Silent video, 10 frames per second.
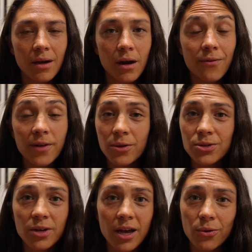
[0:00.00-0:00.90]
Our
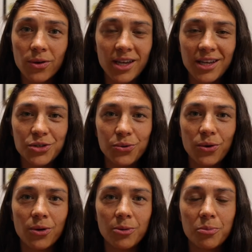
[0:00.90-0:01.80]
fellows are not only
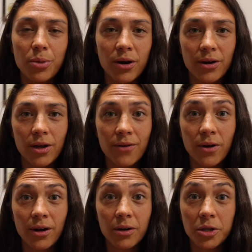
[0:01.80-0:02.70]
integral part of
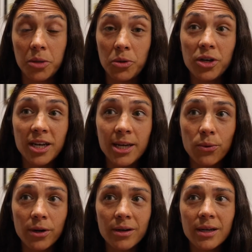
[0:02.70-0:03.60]
our community
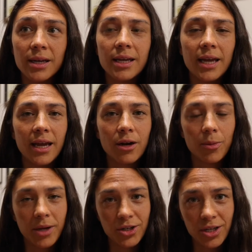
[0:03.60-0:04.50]
work and
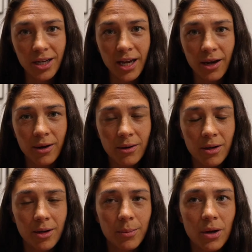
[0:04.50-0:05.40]
our patient care,
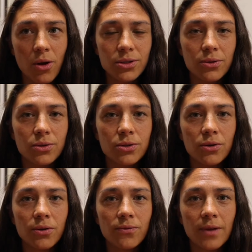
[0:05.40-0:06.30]
but also
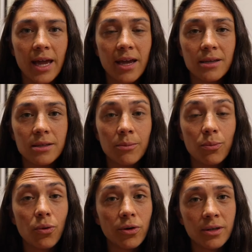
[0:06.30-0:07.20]
serve as
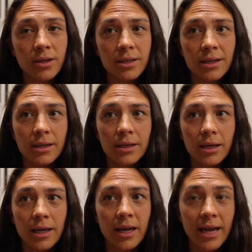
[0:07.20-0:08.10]
important
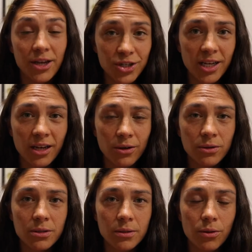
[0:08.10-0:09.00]
uh,
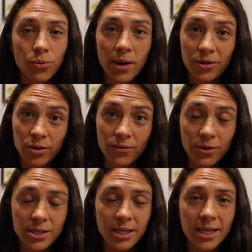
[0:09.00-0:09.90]
educators throughout the
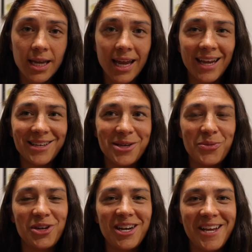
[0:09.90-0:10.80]
university and
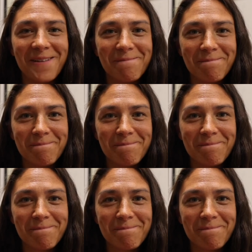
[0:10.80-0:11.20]
community.